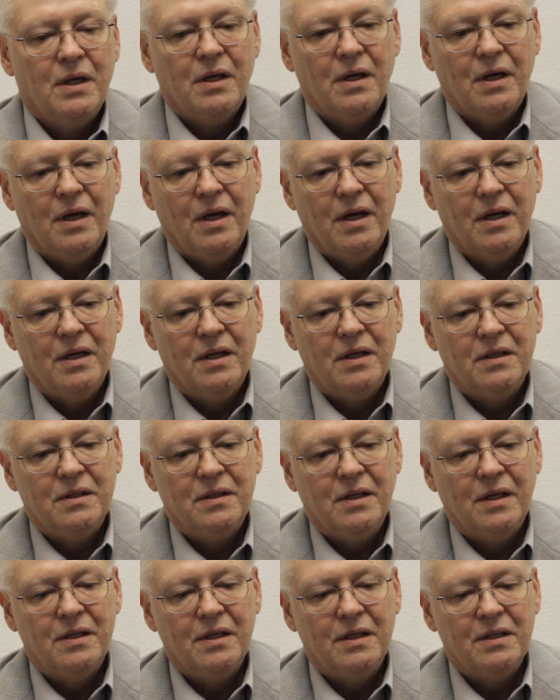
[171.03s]
And
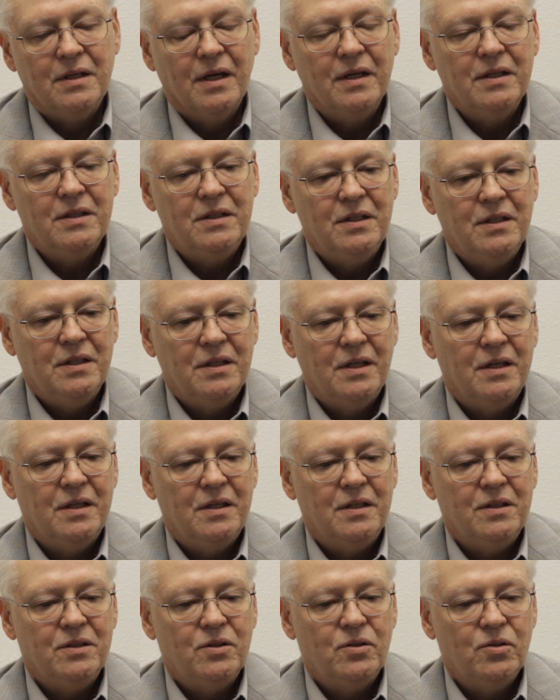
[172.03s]
then in
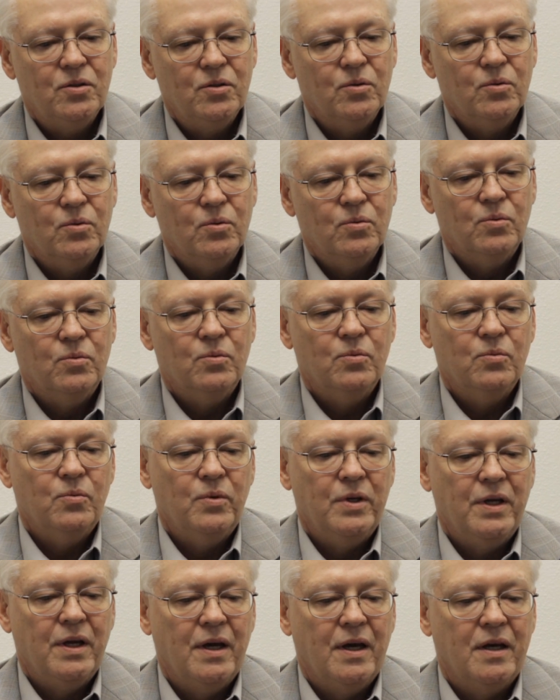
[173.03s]
1982,
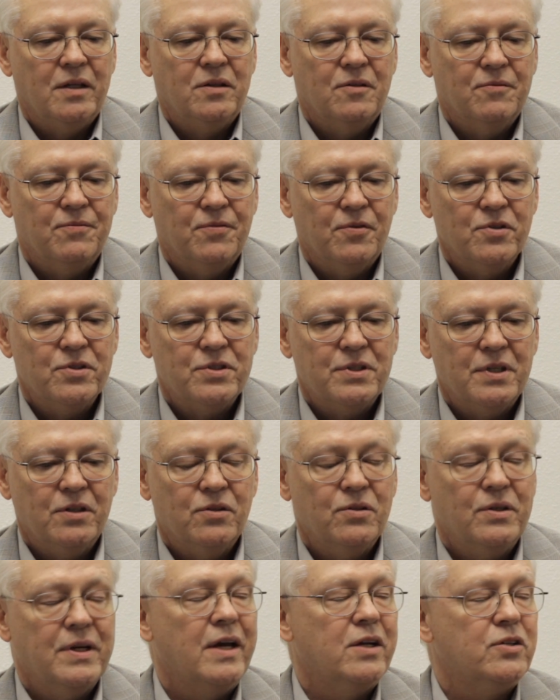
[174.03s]
we had the first
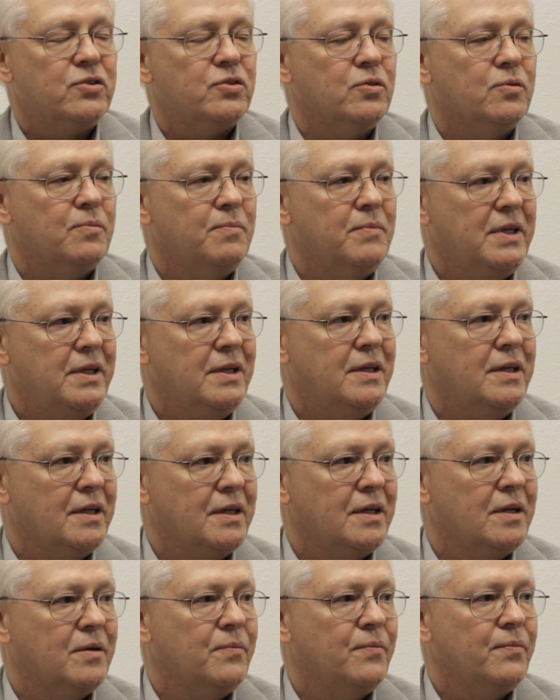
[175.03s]
international meeting
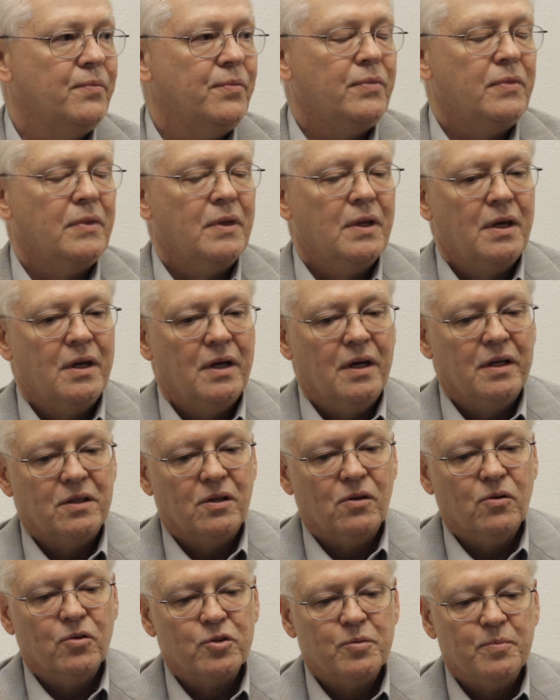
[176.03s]
at
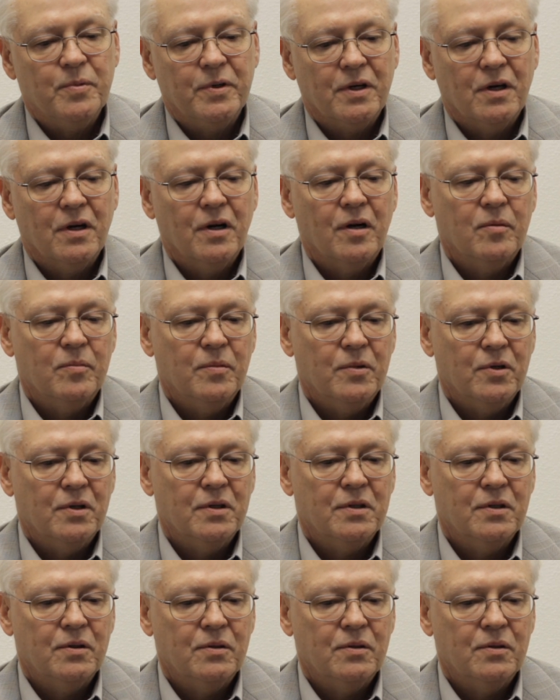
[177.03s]
Cold Spring Harbor,